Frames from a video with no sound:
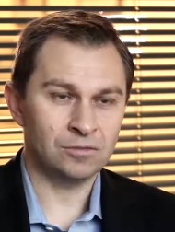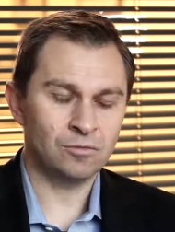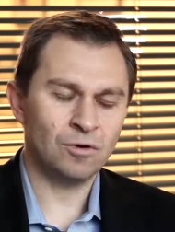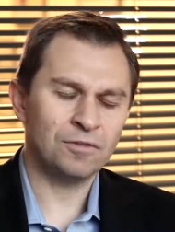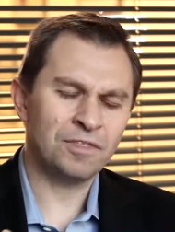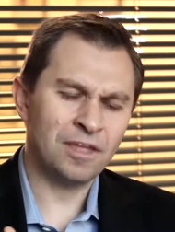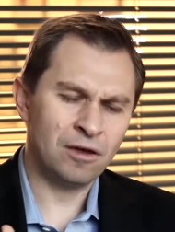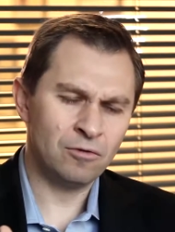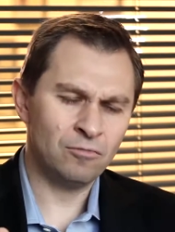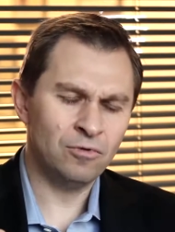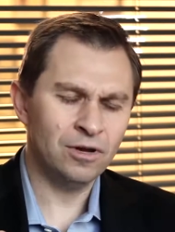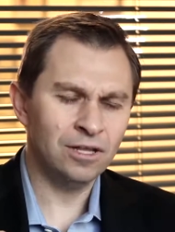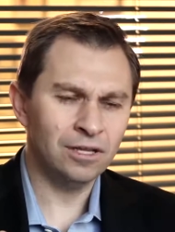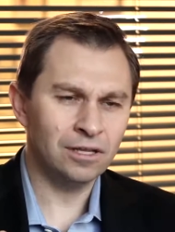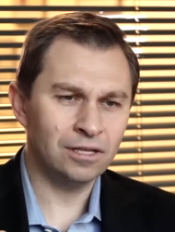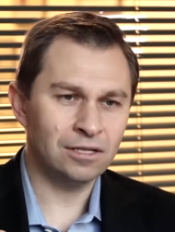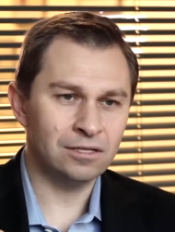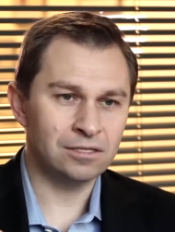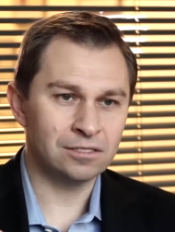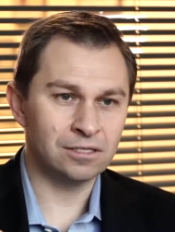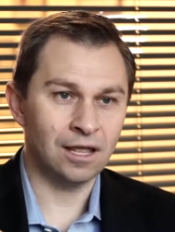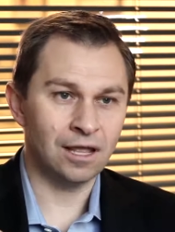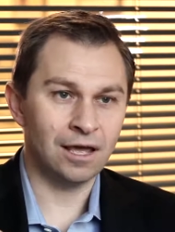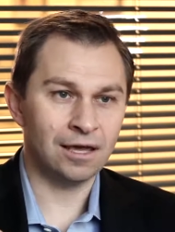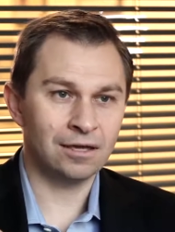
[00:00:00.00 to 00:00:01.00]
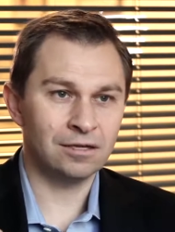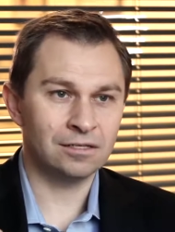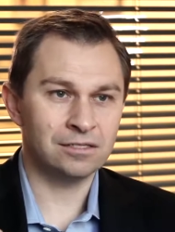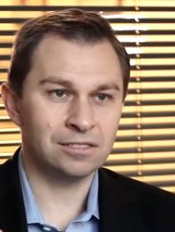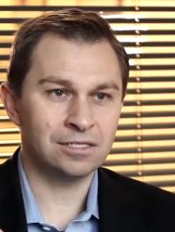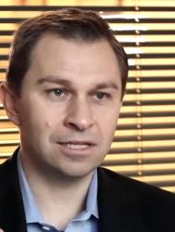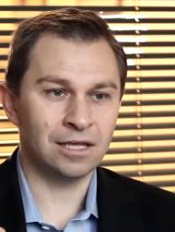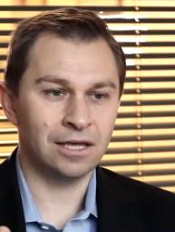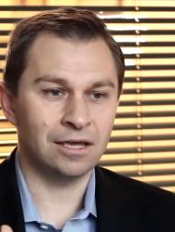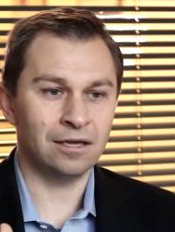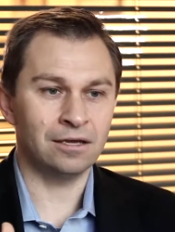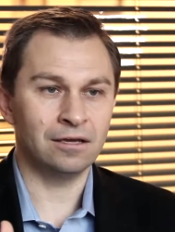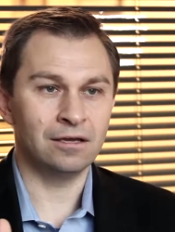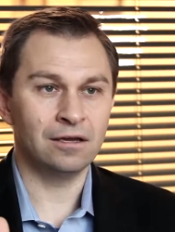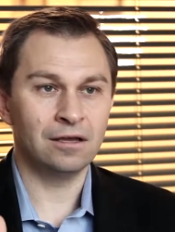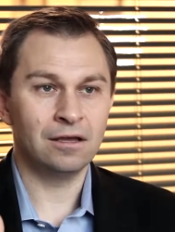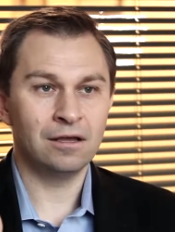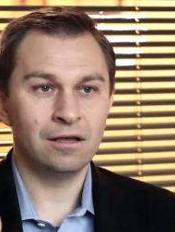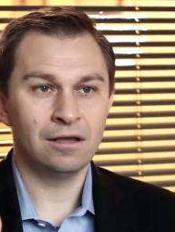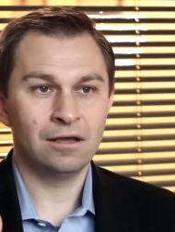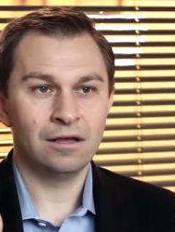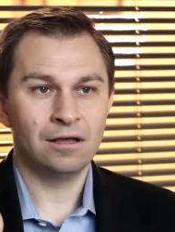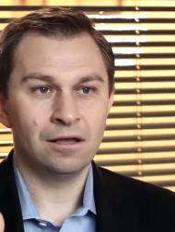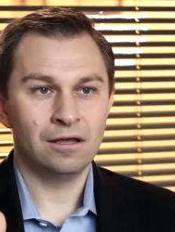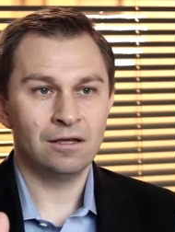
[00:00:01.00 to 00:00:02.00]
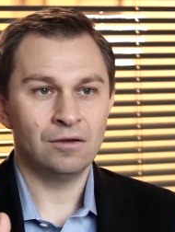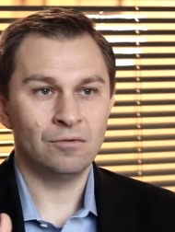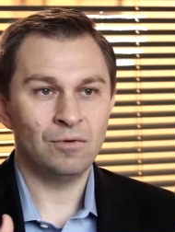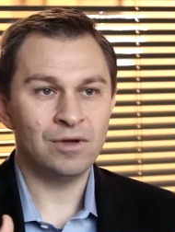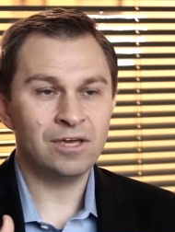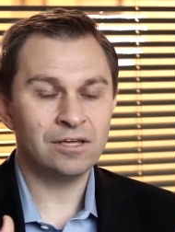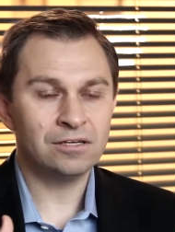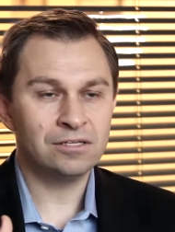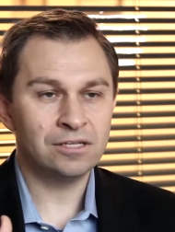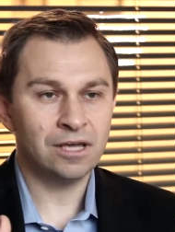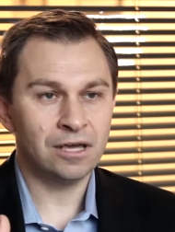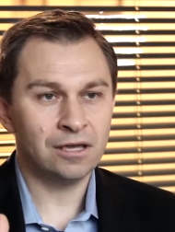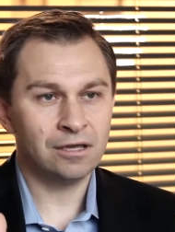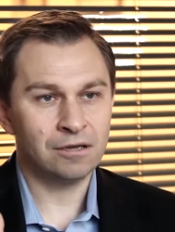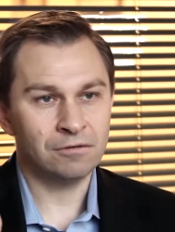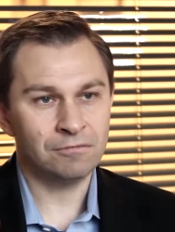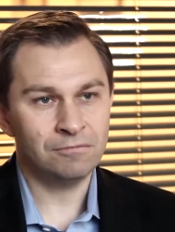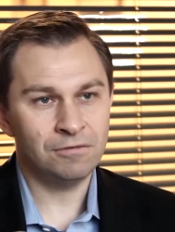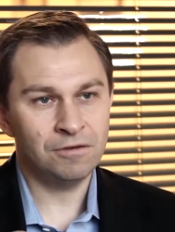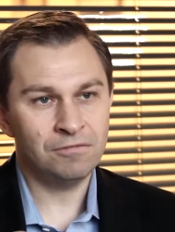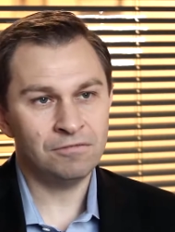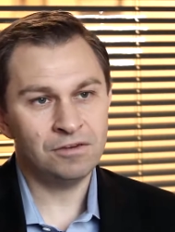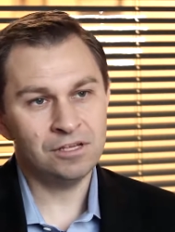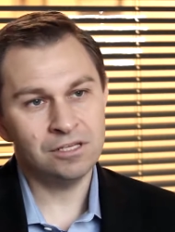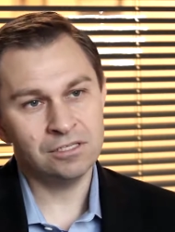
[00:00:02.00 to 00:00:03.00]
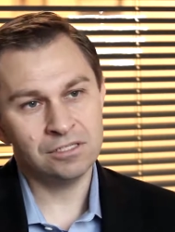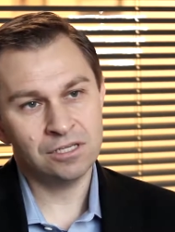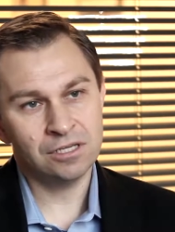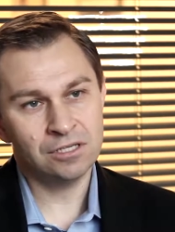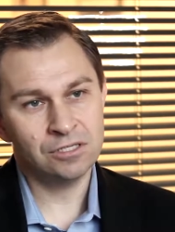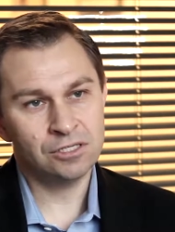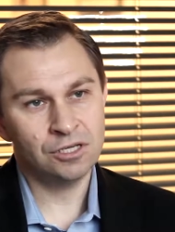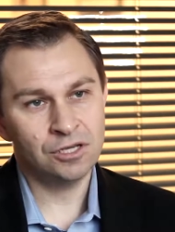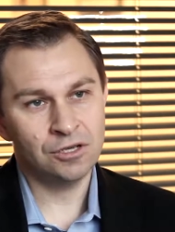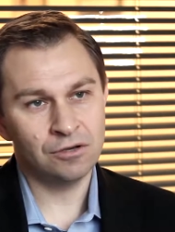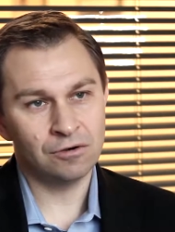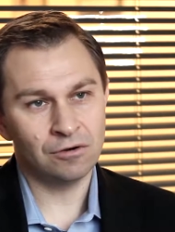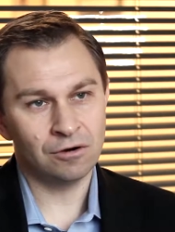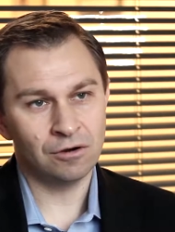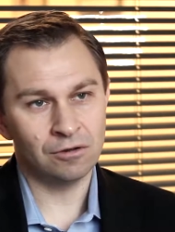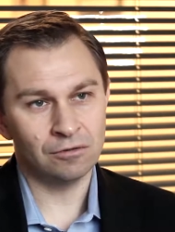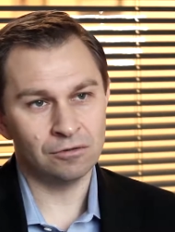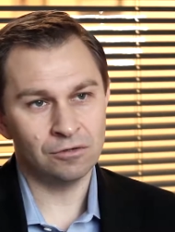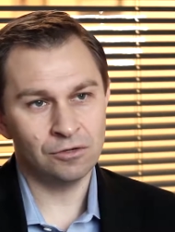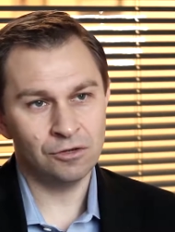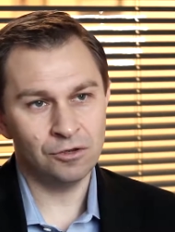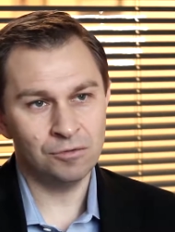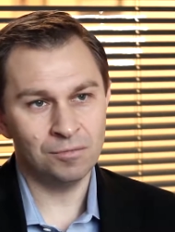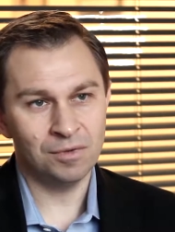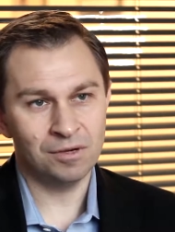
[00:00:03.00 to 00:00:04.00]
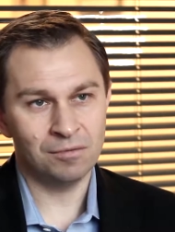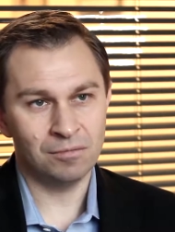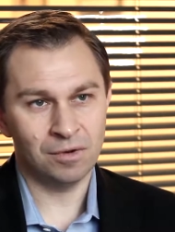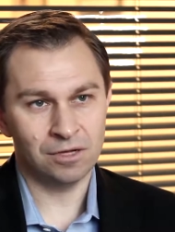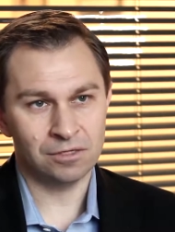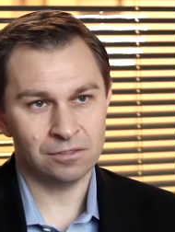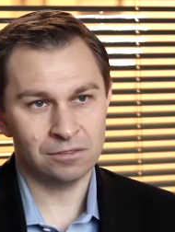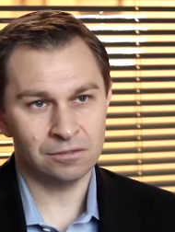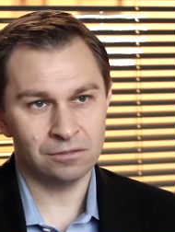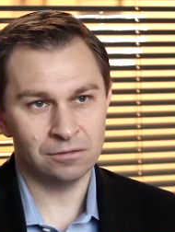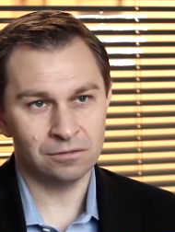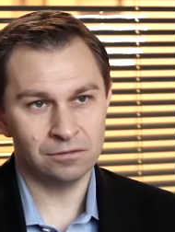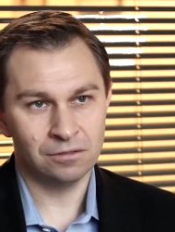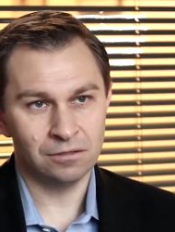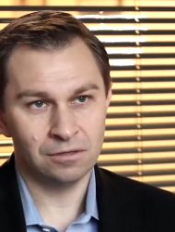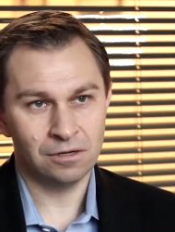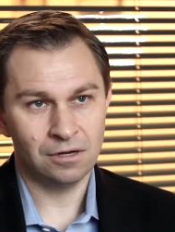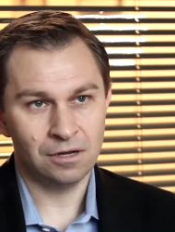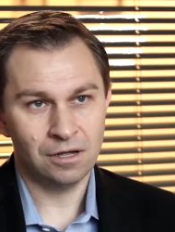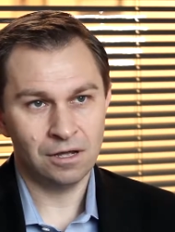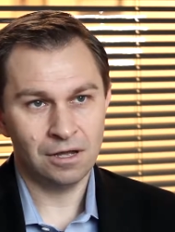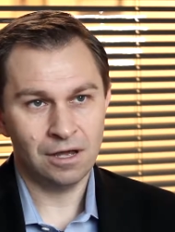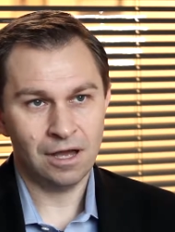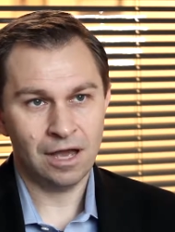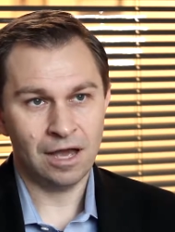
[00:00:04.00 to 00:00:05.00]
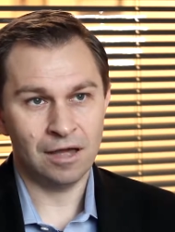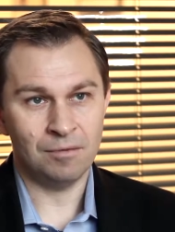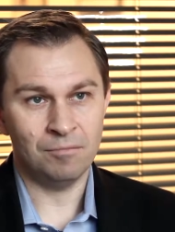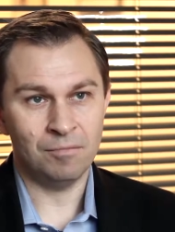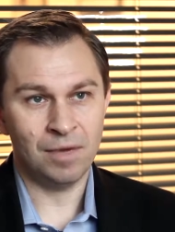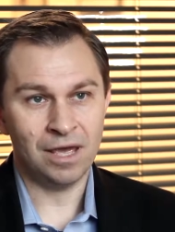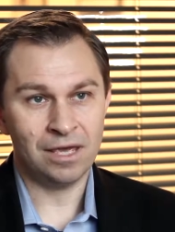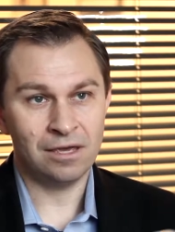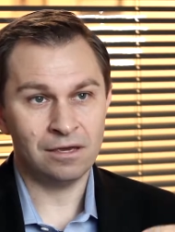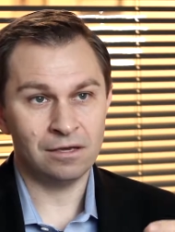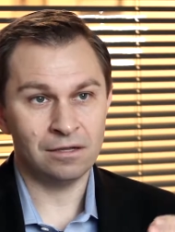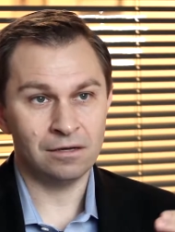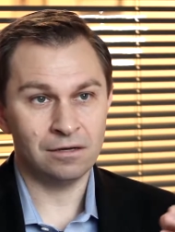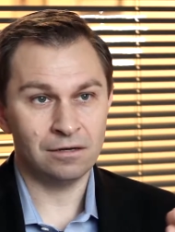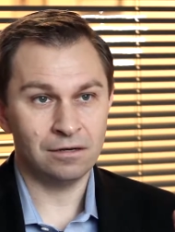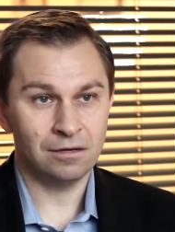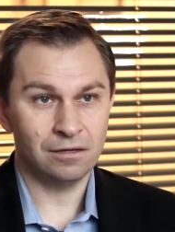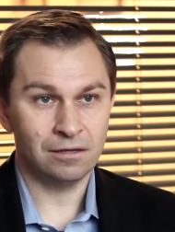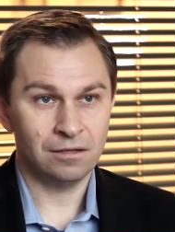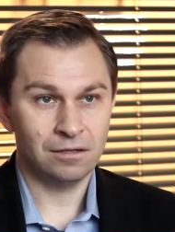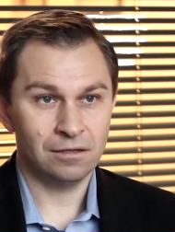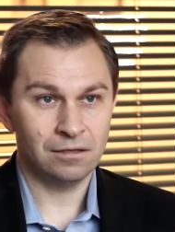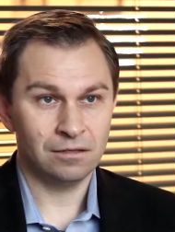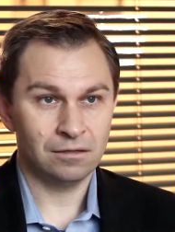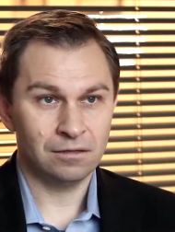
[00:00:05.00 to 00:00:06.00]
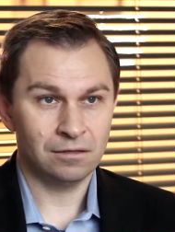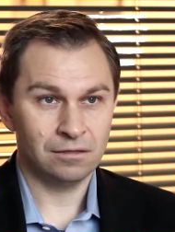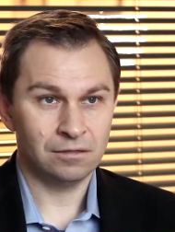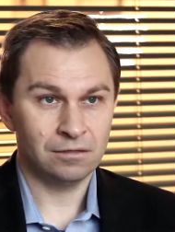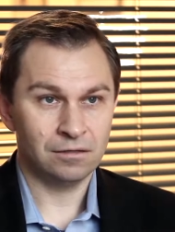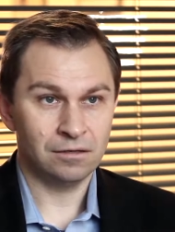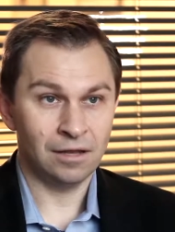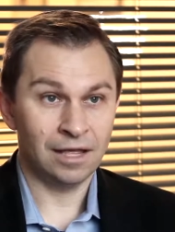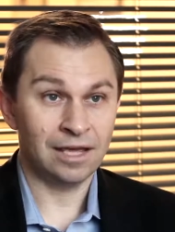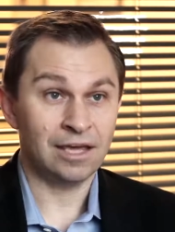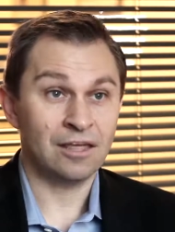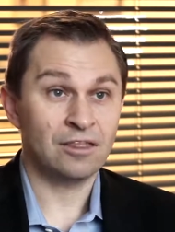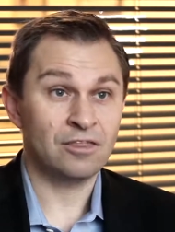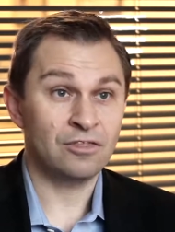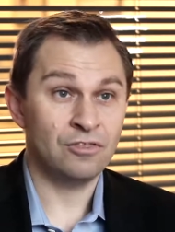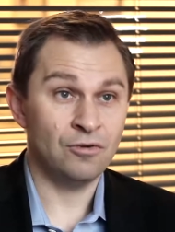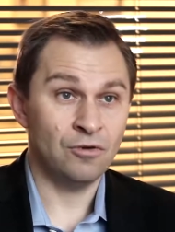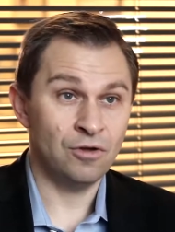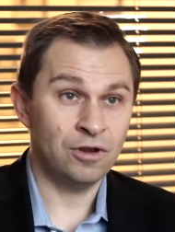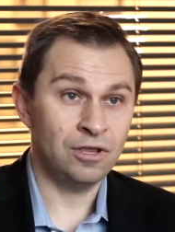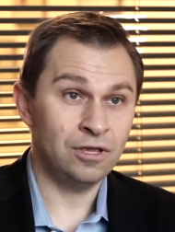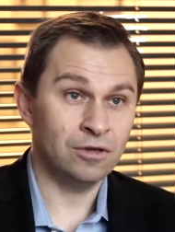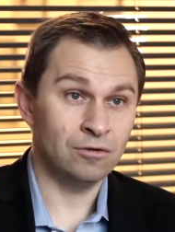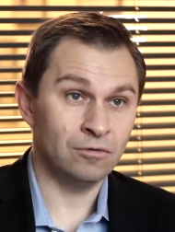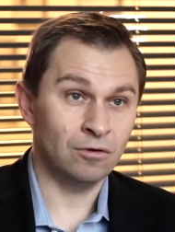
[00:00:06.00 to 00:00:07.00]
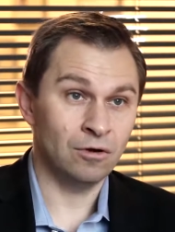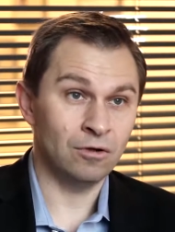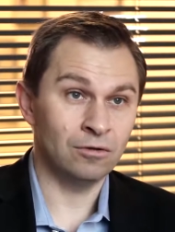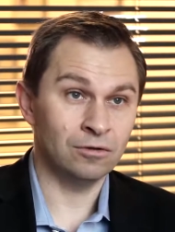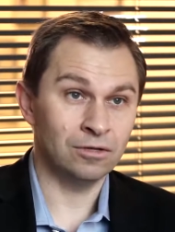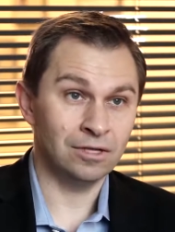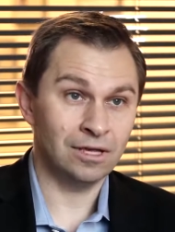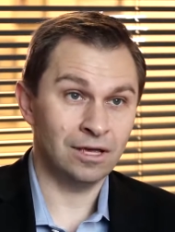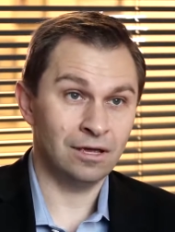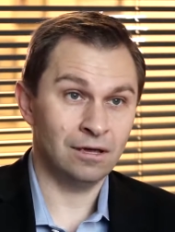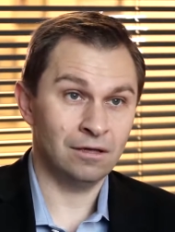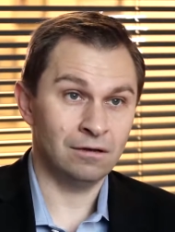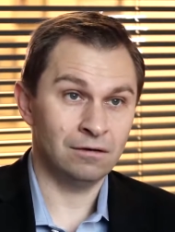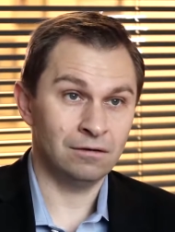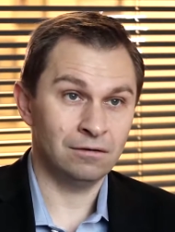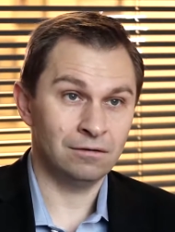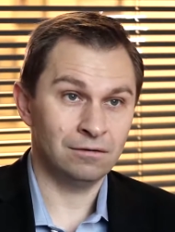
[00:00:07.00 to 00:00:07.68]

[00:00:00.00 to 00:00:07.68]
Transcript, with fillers: What that really is like is saying we could take a fifty, sixty-year-old human muscle and make it like a thirty-year-old again.